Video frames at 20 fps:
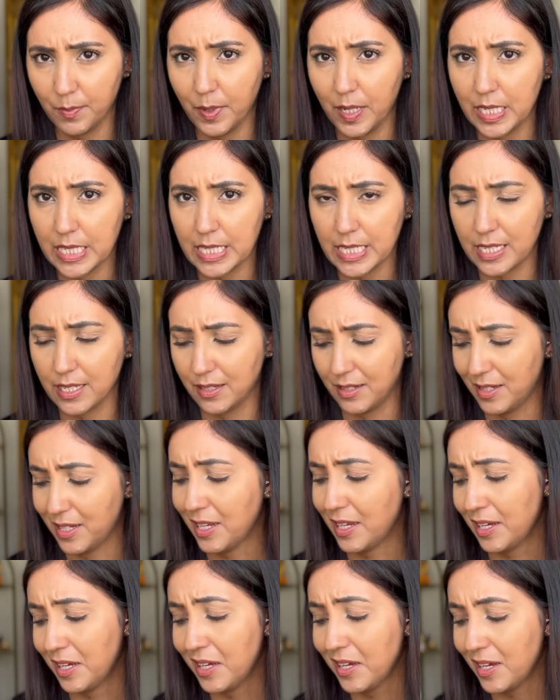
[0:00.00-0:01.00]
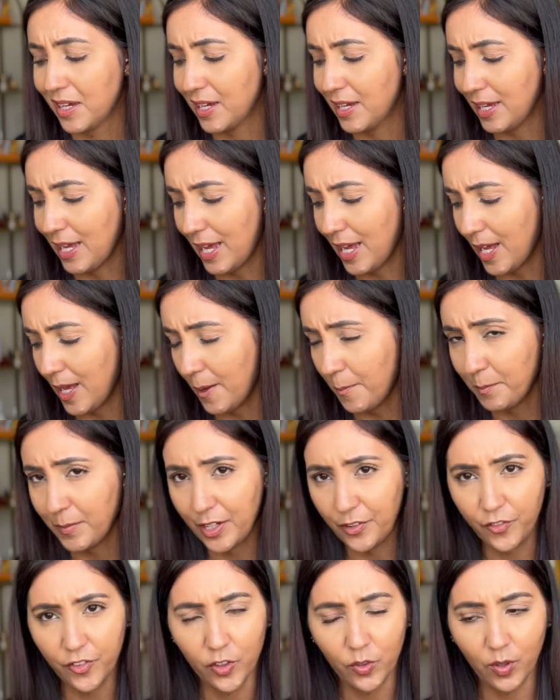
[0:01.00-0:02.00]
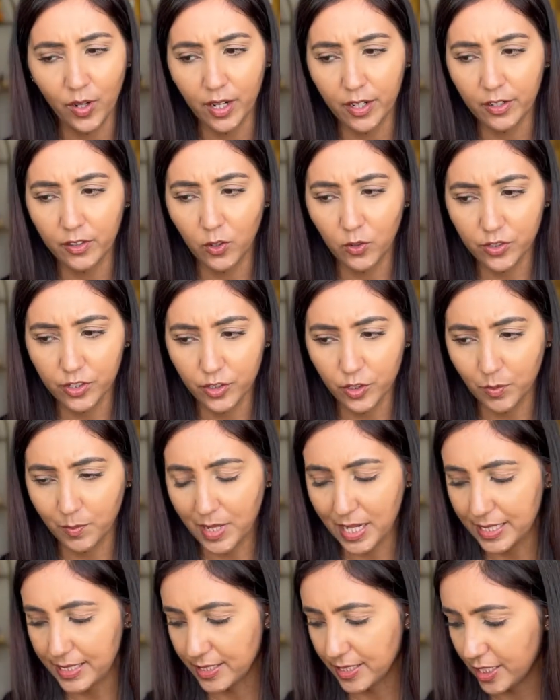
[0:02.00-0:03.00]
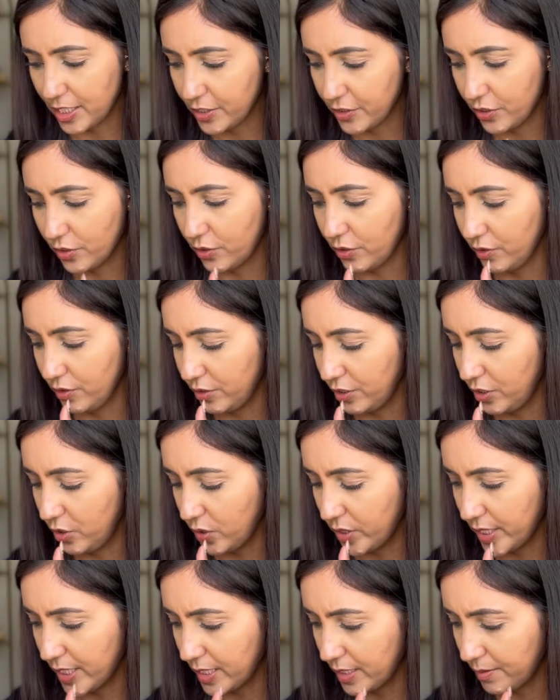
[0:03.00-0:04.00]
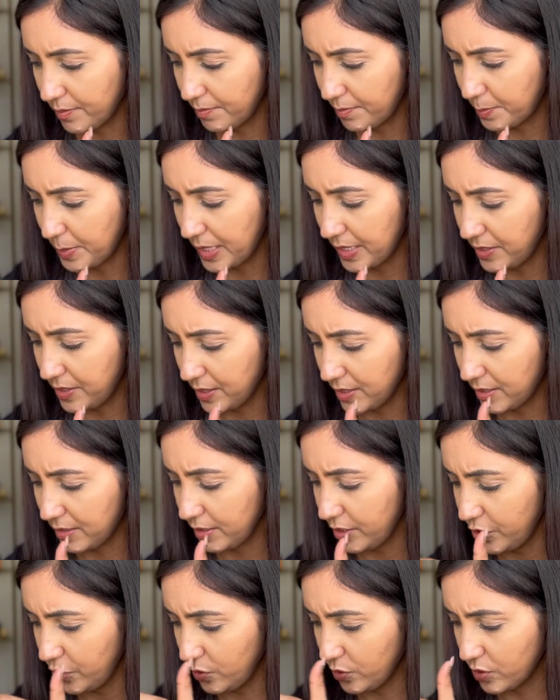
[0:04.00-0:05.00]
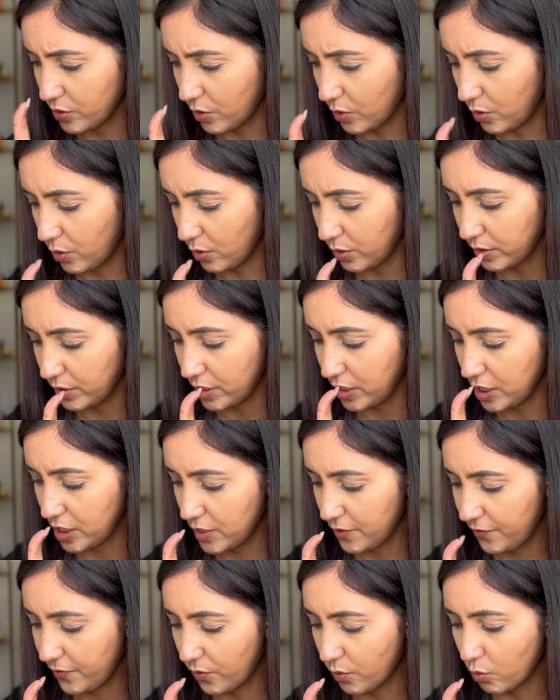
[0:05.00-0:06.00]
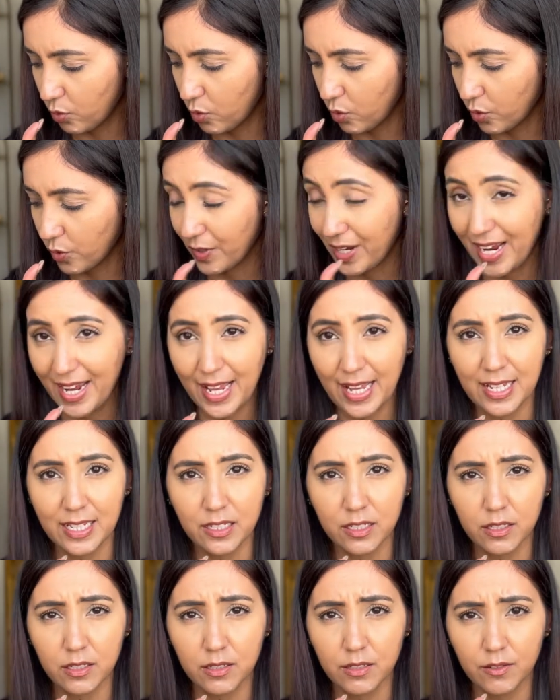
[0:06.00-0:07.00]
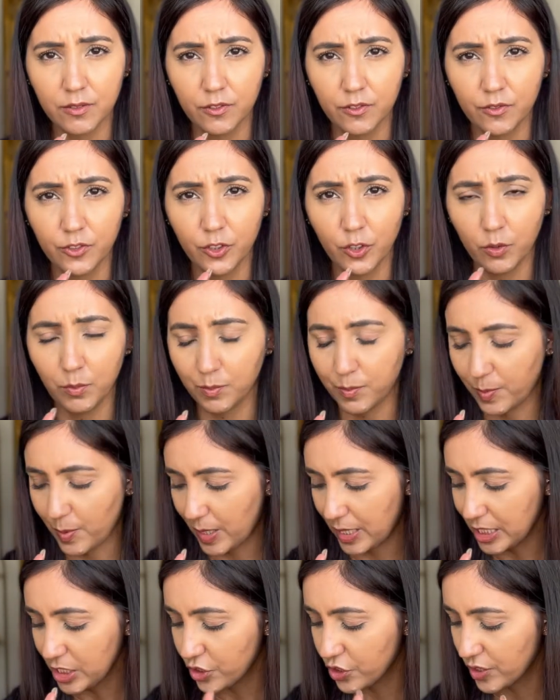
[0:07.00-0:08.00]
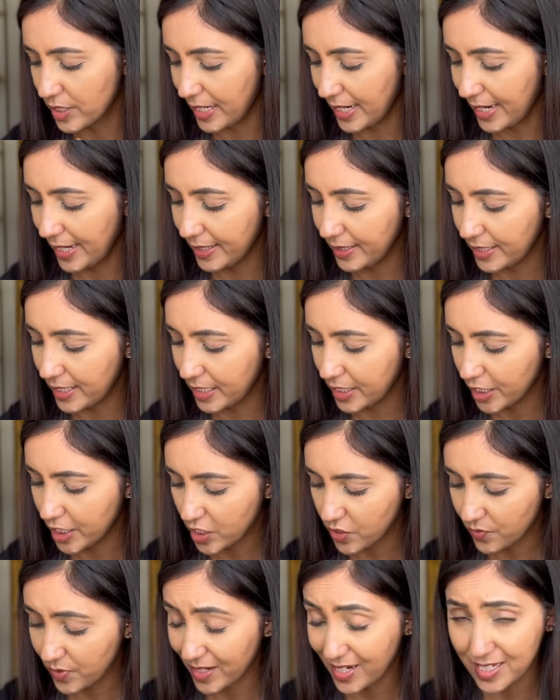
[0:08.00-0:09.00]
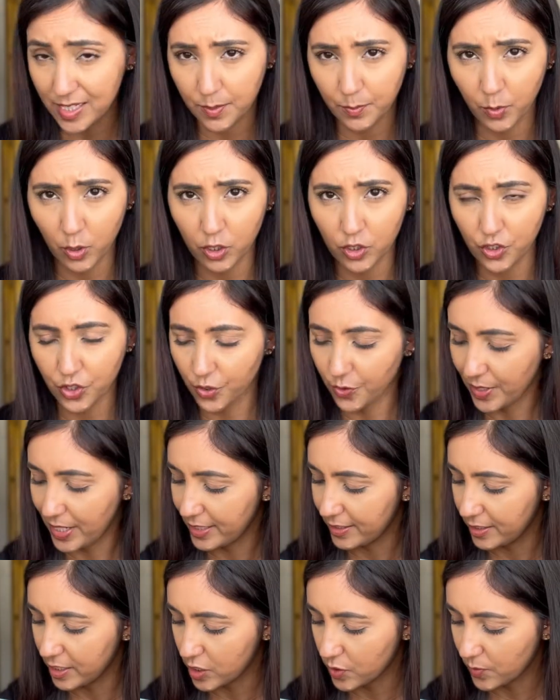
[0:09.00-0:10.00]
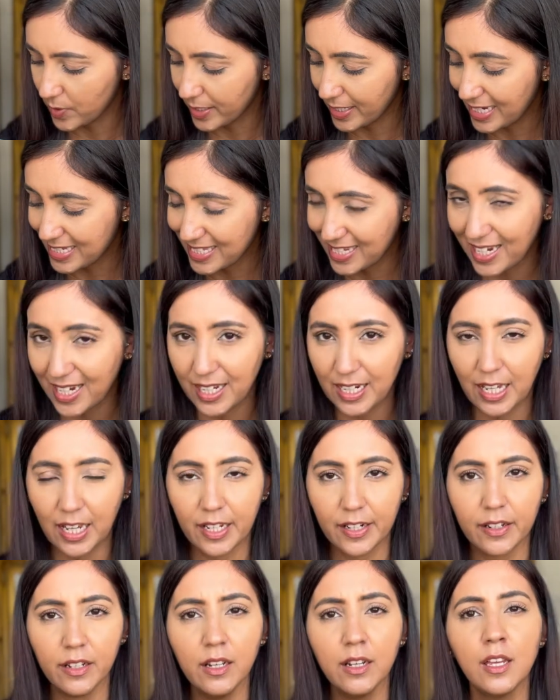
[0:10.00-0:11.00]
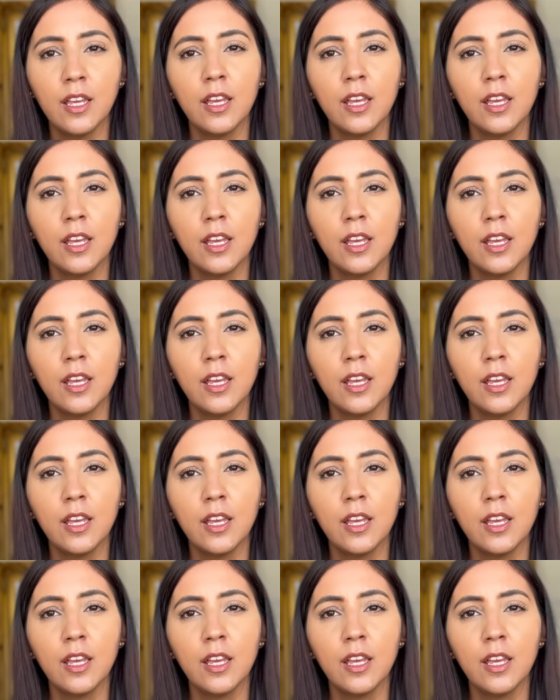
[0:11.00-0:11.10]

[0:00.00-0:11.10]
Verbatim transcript: but um, if you are closer to my skin tone you can basically use all these four as your blush and then this one as a bronzer and this one as a highlighter